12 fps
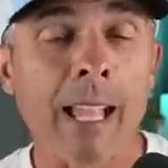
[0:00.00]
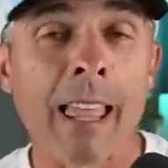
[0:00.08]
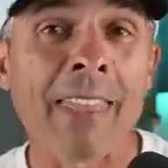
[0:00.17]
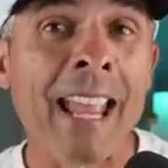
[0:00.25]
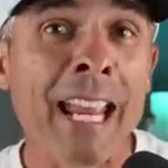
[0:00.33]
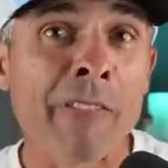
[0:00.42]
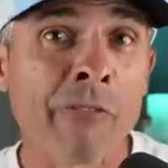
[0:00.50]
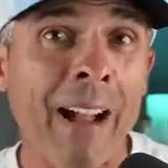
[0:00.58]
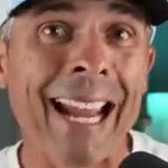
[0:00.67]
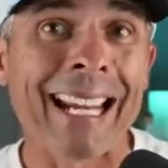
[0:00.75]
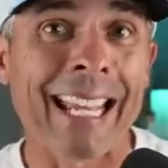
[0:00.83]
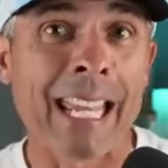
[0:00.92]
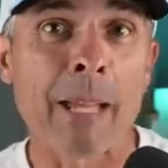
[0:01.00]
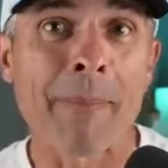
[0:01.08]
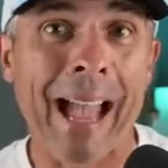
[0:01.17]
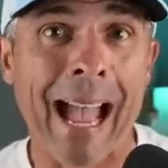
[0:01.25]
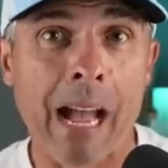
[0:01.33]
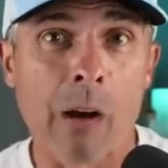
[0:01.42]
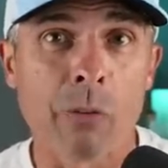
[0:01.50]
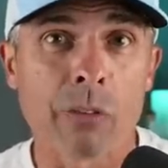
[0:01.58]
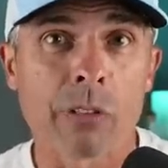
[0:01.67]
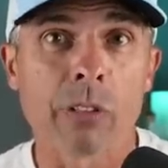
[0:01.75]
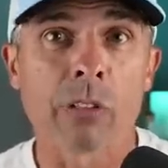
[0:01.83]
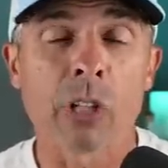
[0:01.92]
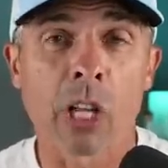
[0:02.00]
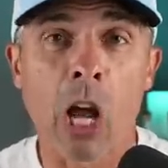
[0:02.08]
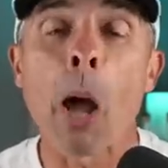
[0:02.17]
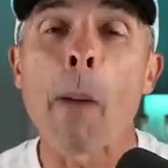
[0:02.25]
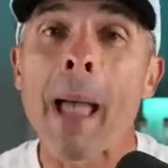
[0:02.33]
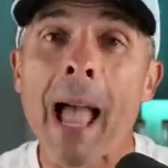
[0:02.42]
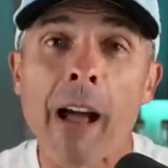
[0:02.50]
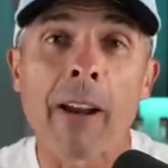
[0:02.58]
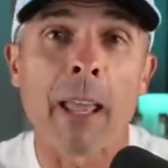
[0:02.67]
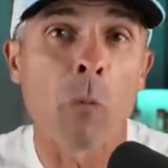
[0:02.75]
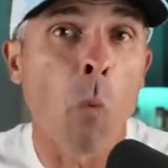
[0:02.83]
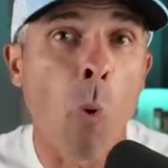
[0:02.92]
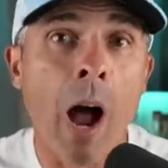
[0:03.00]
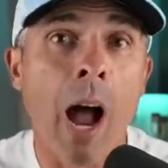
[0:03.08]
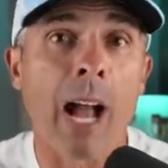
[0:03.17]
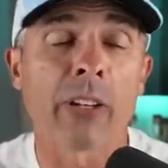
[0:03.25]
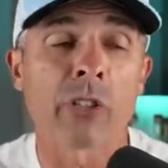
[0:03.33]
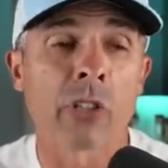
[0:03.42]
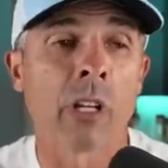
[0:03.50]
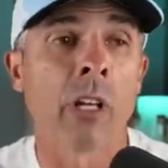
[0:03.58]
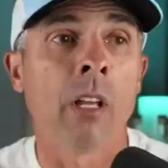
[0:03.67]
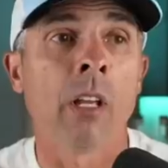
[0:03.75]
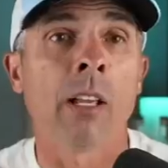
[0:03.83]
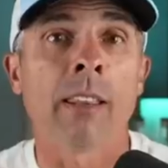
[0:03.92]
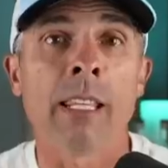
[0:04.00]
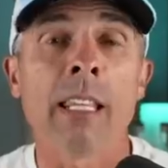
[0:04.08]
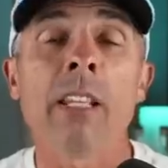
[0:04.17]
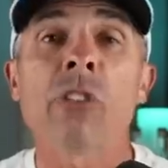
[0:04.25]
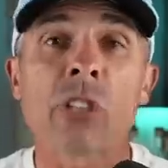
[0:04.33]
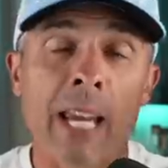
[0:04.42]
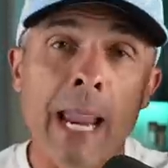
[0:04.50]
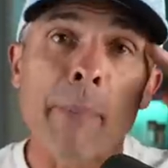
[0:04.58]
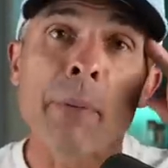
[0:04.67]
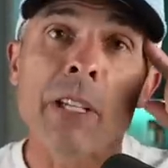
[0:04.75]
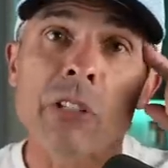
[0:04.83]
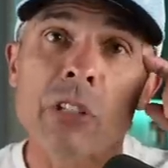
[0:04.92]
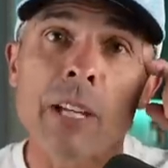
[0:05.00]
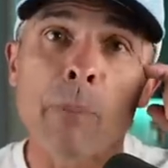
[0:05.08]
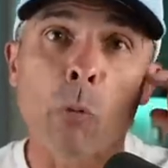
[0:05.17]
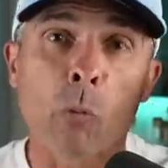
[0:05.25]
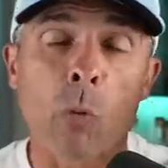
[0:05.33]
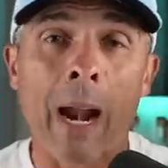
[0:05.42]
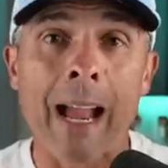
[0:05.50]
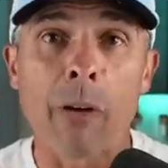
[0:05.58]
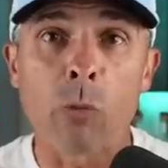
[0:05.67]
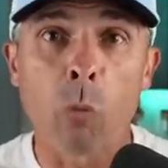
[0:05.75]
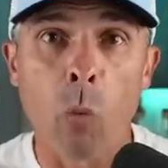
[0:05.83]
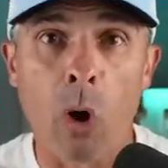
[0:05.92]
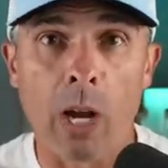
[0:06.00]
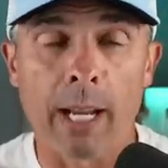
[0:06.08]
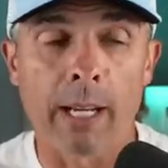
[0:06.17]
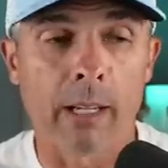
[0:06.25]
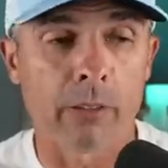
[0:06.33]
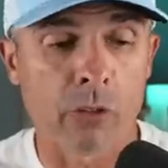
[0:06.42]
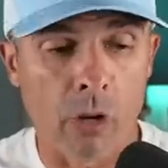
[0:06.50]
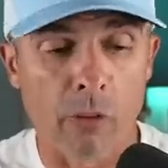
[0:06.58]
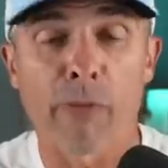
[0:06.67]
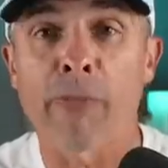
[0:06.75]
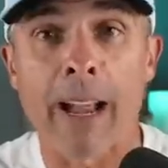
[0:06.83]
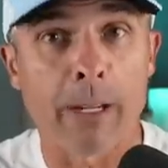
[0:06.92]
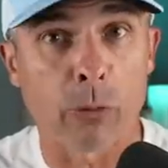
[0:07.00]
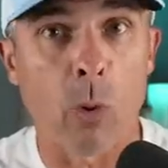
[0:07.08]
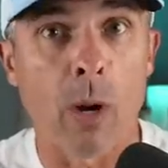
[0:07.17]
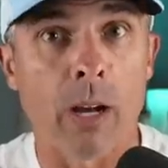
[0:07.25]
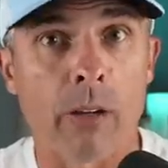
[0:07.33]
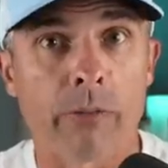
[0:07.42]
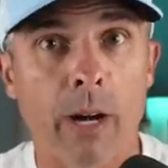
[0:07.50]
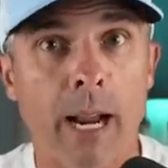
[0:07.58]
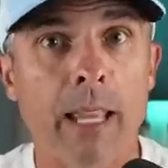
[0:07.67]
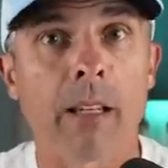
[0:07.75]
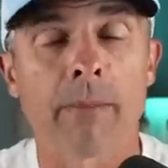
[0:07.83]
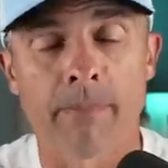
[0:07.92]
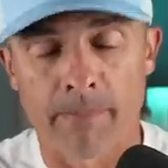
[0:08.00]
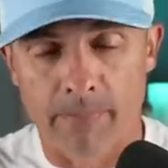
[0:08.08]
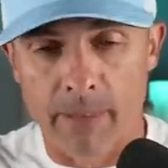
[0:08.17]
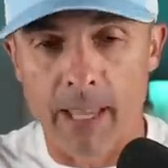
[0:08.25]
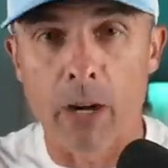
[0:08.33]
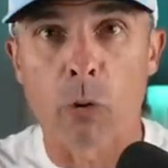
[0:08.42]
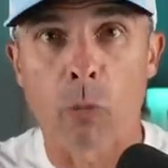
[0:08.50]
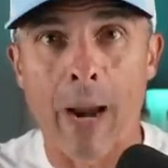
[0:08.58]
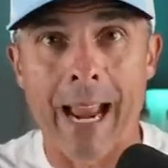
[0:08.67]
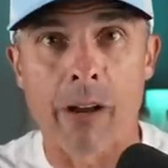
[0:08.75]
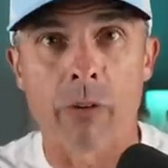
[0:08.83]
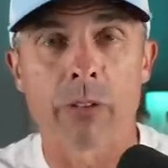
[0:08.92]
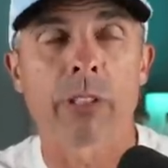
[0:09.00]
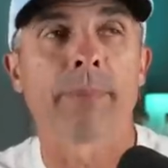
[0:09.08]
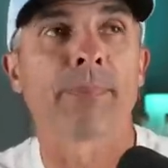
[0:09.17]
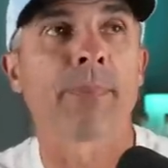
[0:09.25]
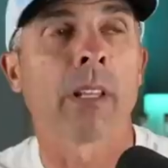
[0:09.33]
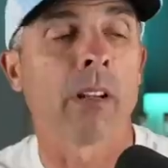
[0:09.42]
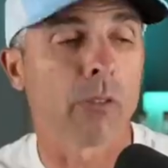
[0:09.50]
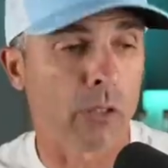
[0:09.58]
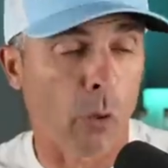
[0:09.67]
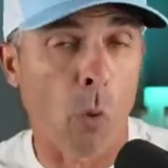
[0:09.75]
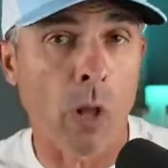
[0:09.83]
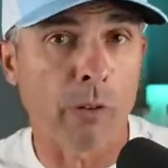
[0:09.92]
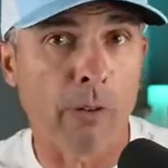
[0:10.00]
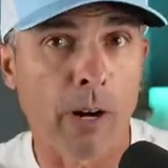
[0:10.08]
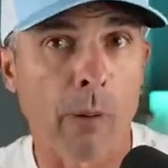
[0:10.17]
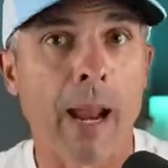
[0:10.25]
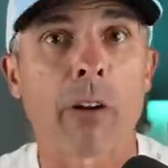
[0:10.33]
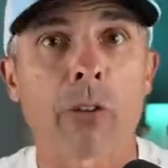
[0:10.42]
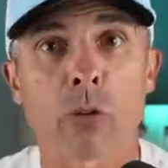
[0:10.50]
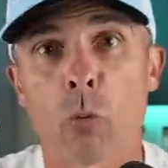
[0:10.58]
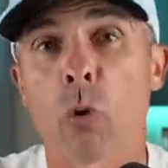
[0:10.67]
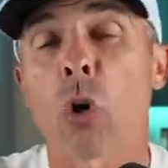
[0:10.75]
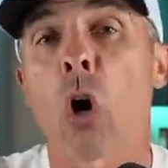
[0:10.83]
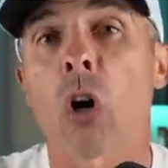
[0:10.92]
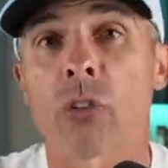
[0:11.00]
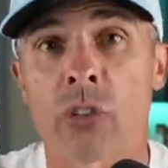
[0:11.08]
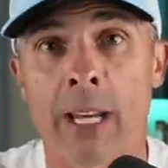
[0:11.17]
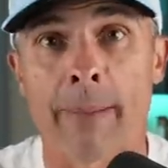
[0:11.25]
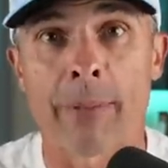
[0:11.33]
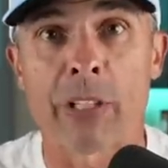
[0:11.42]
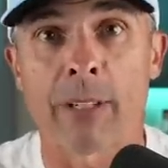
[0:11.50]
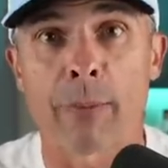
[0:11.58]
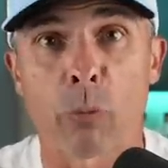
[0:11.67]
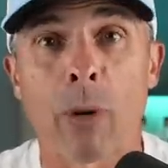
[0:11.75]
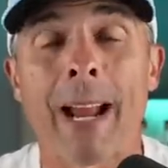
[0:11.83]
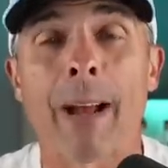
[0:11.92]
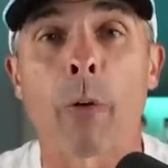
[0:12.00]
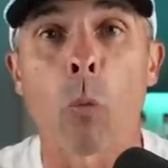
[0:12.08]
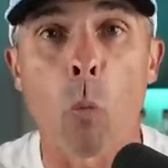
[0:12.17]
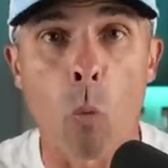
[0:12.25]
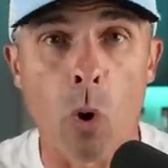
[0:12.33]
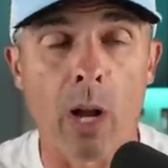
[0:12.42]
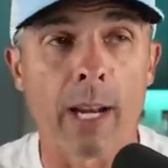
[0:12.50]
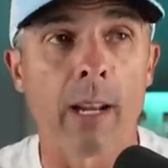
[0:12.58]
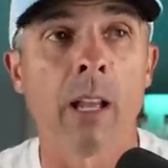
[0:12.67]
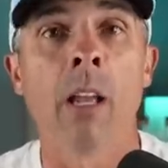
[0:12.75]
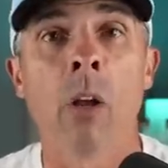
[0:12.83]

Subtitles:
They invite him out to come out and watch the championship round one. So the final 12, right? Their round. There was a qualifier round, so we'll call championship round one